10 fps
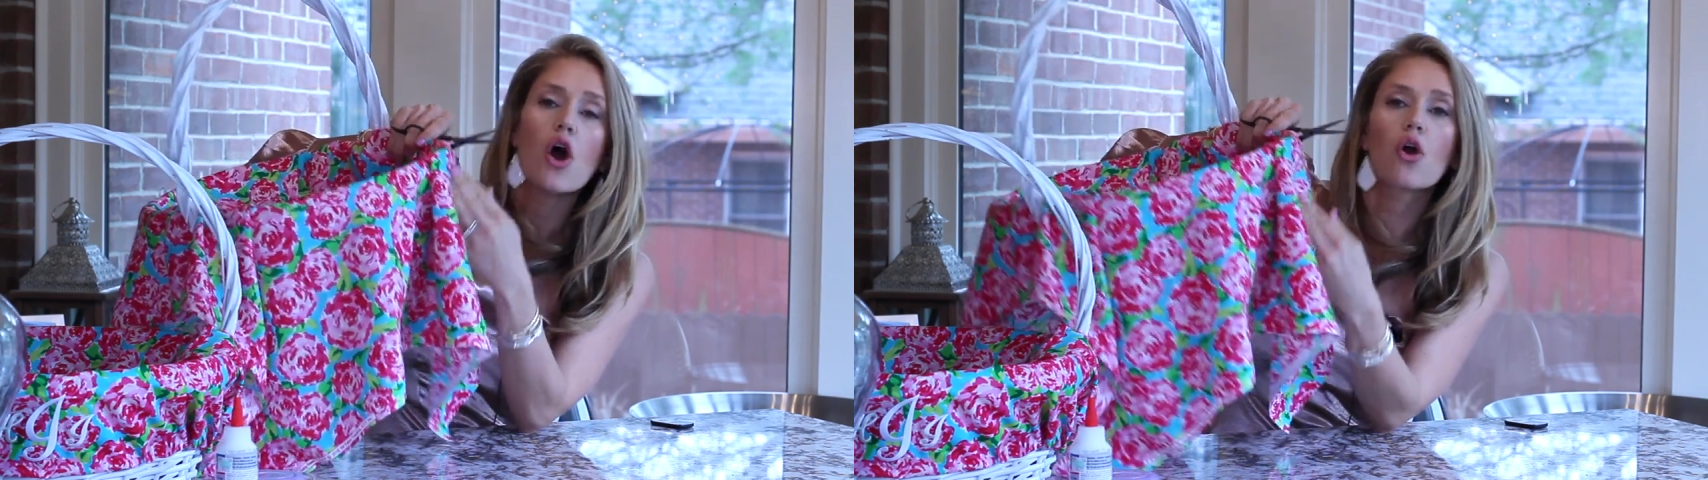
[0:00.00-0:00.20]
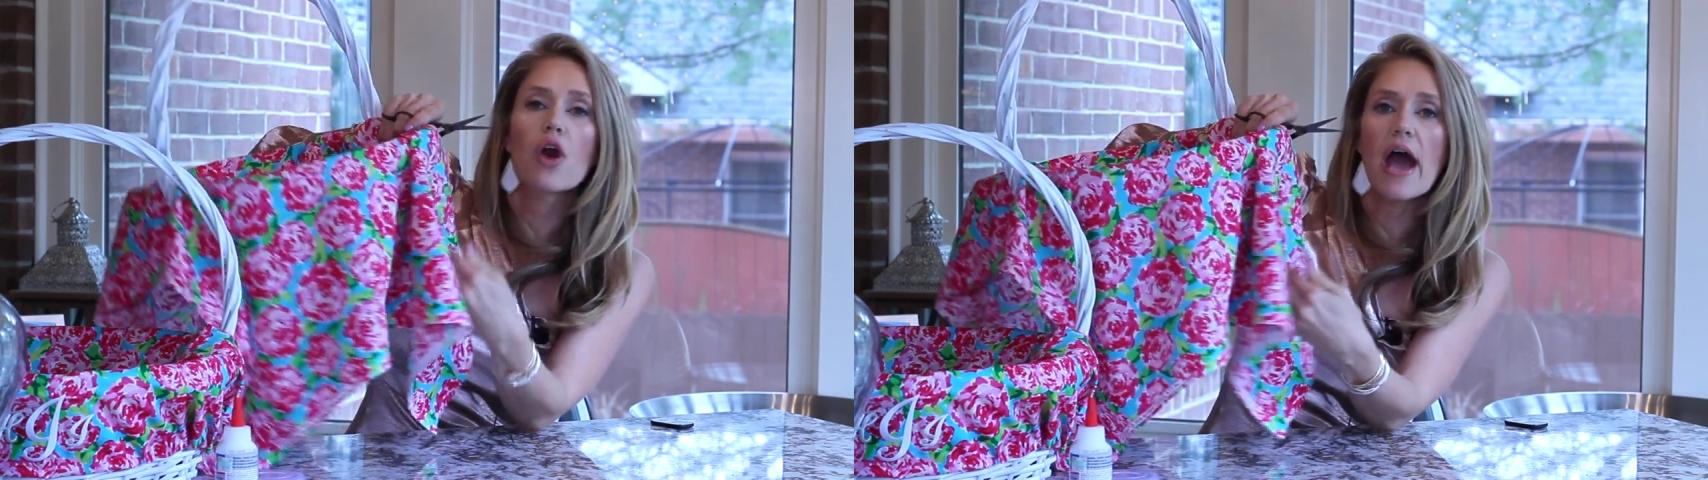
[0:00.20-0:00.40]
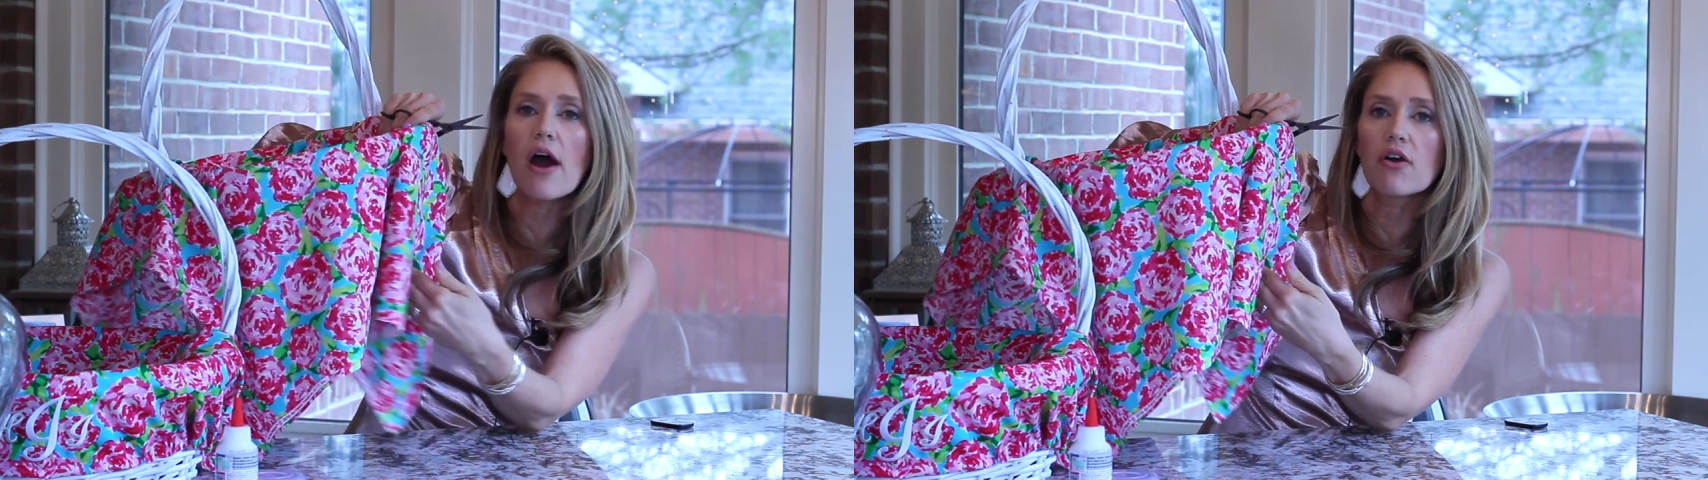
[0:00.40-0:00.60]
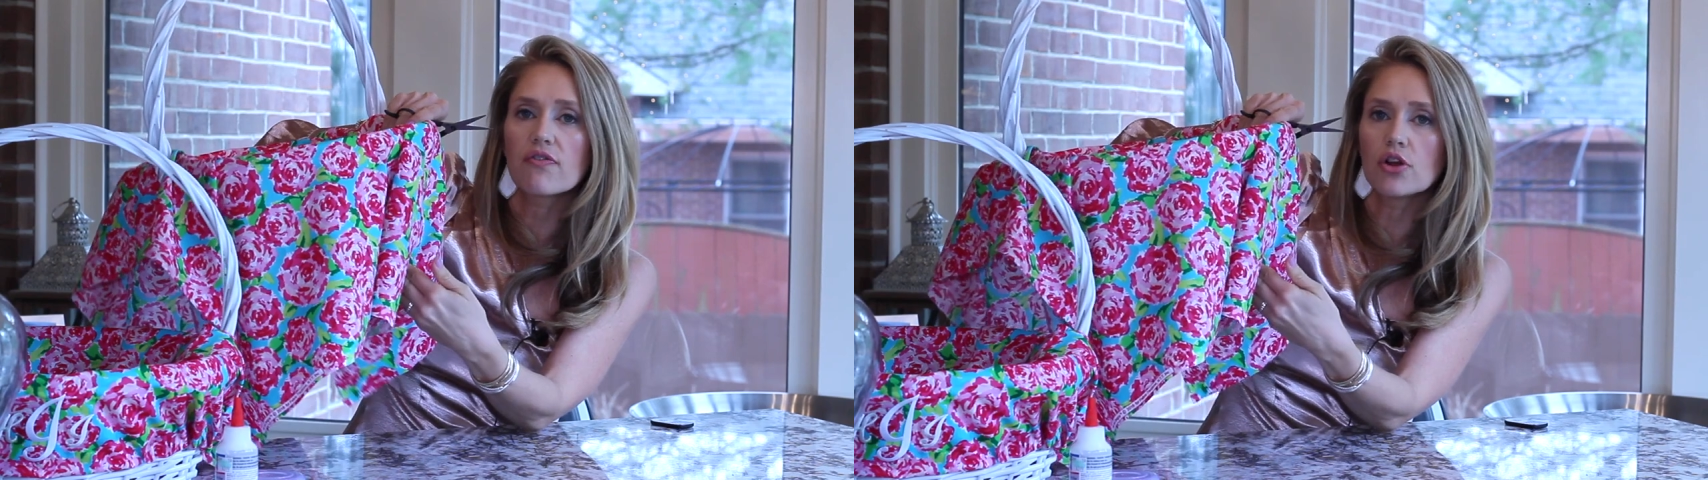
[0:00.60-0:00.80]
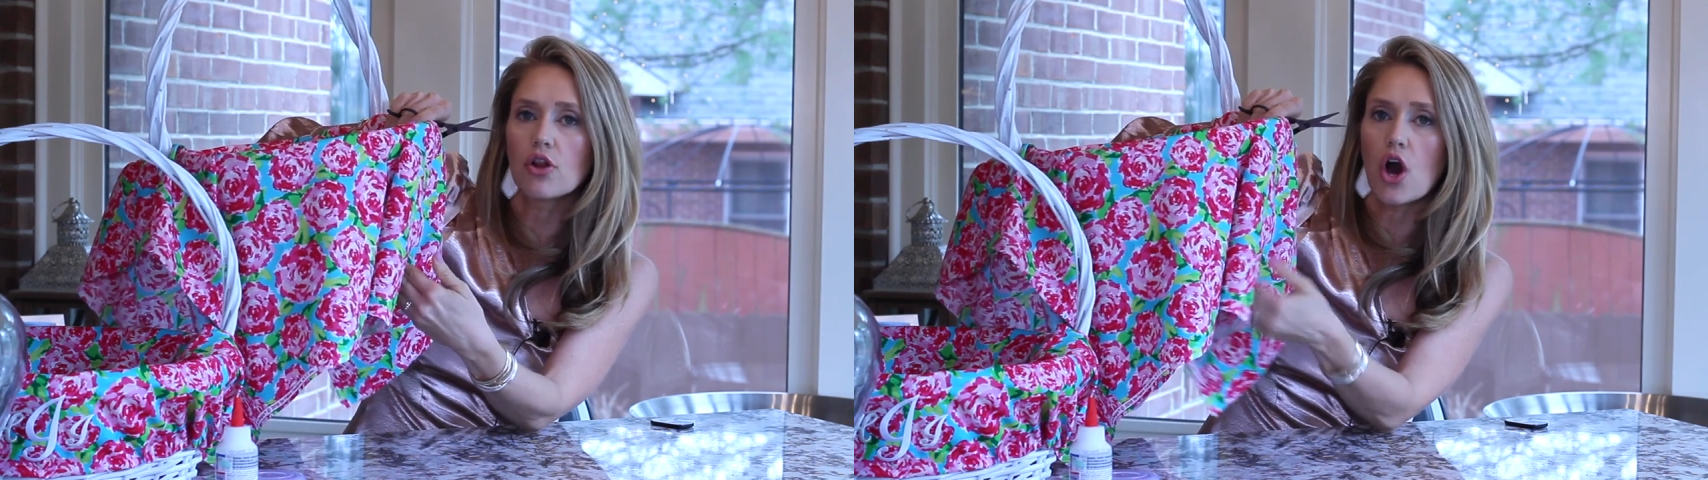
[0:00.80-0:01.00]
or
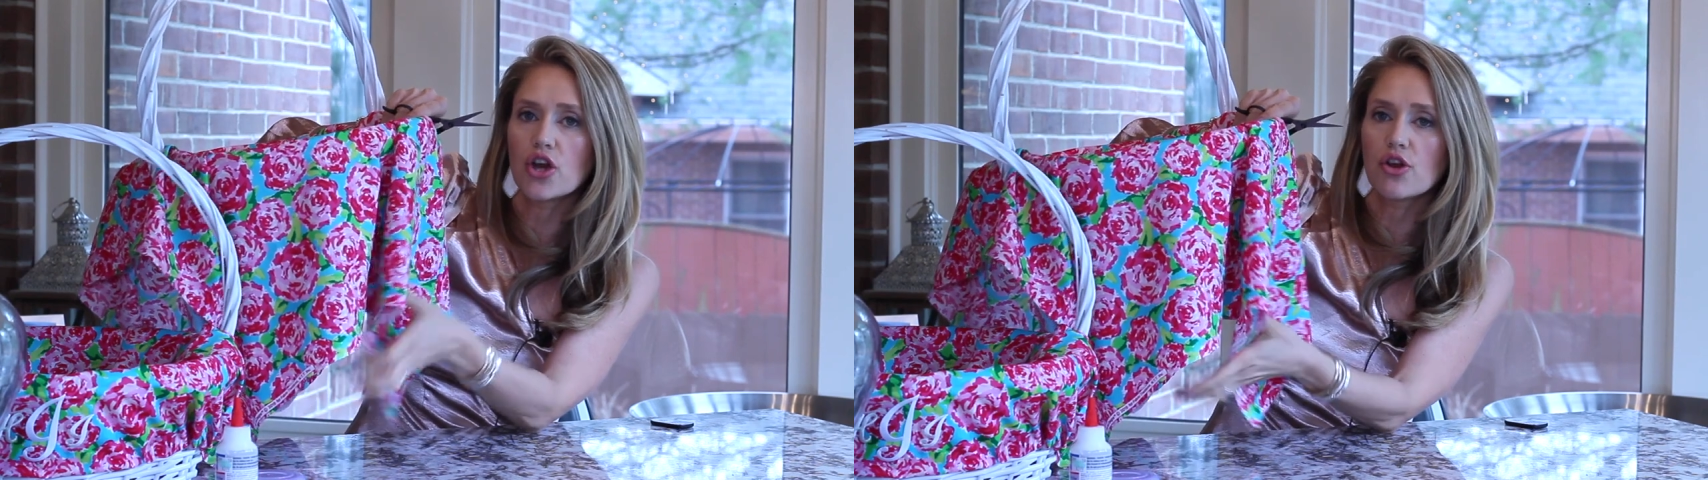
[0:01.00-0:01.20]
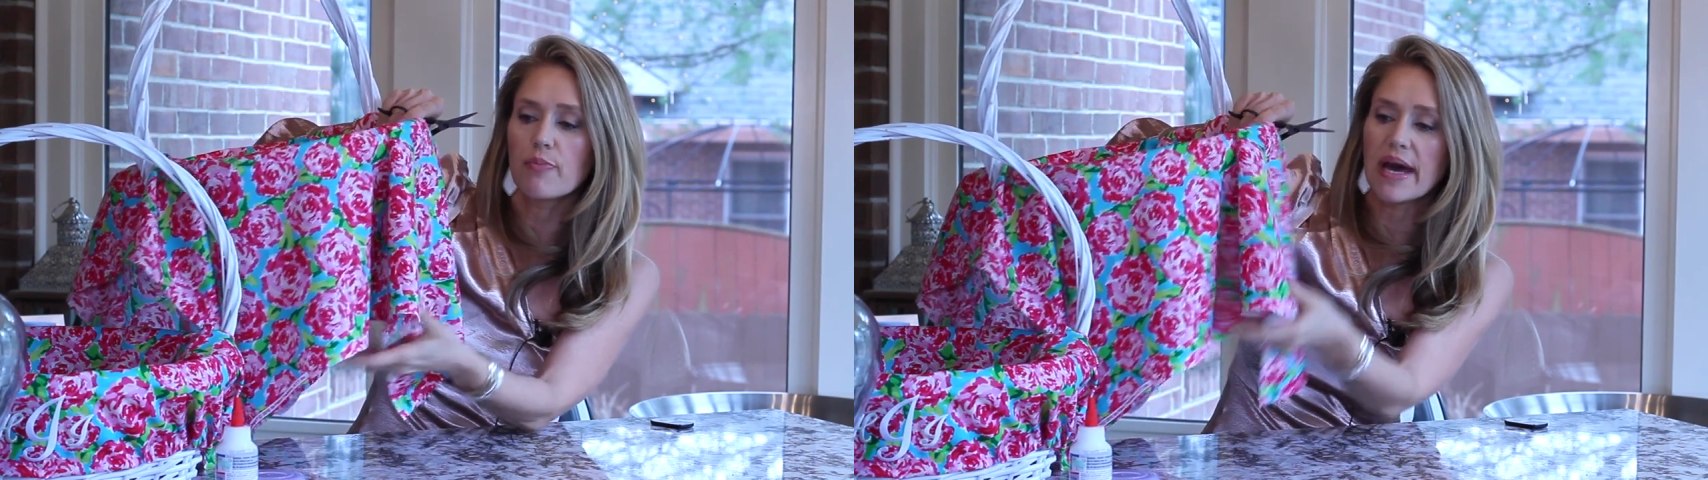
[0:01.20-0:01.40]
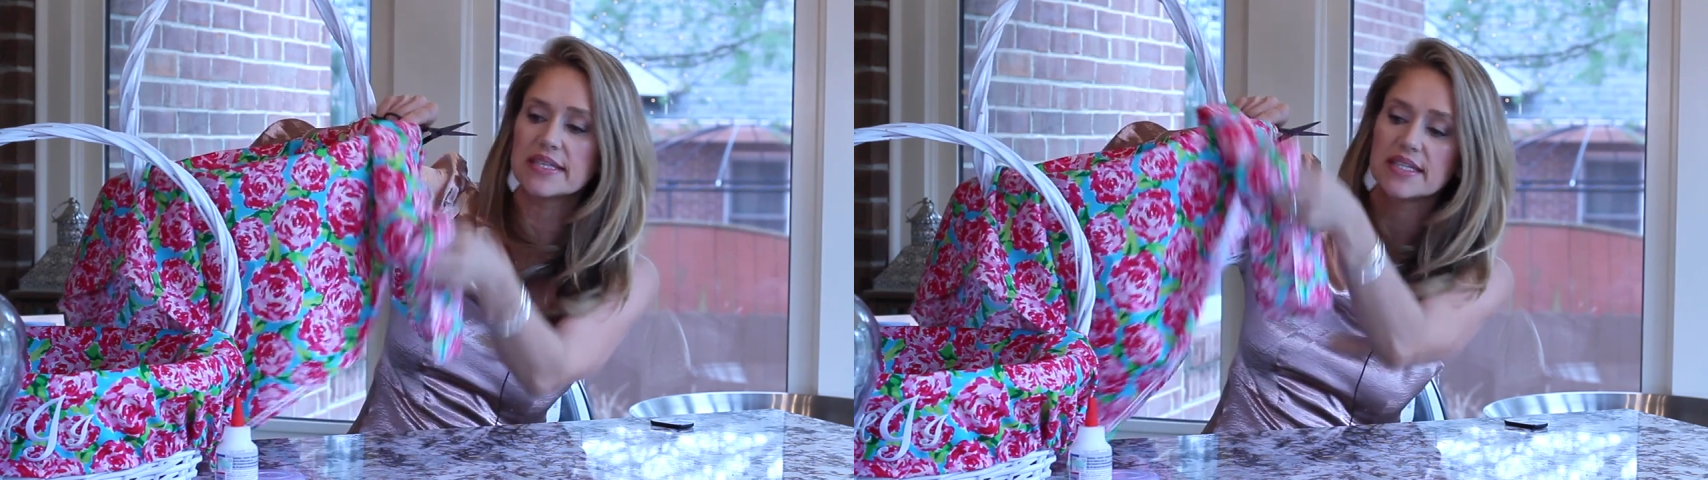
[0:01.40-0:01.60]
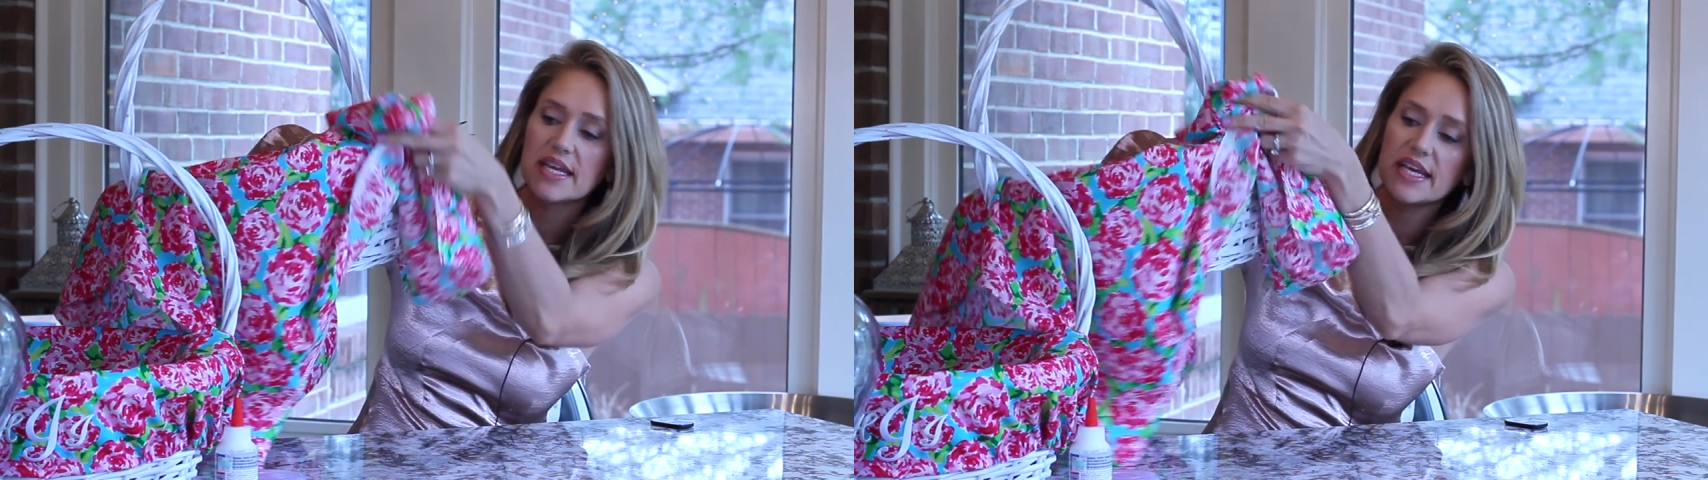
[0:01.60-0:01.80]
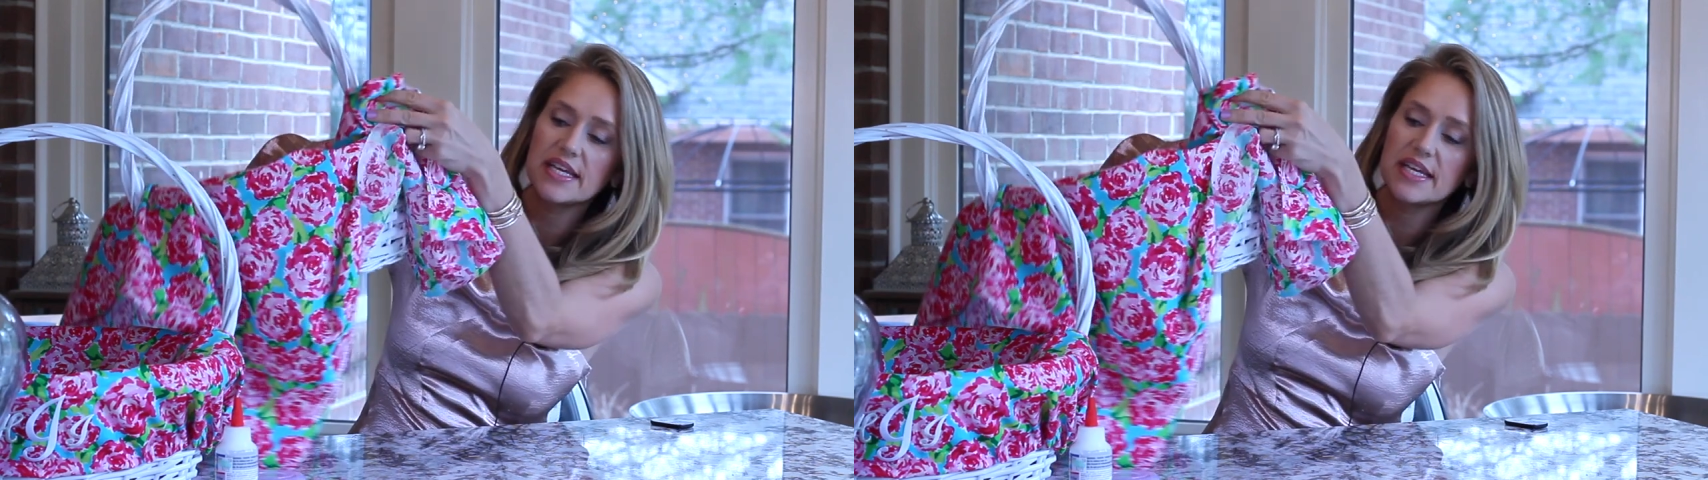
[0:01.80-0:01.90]
however long your basket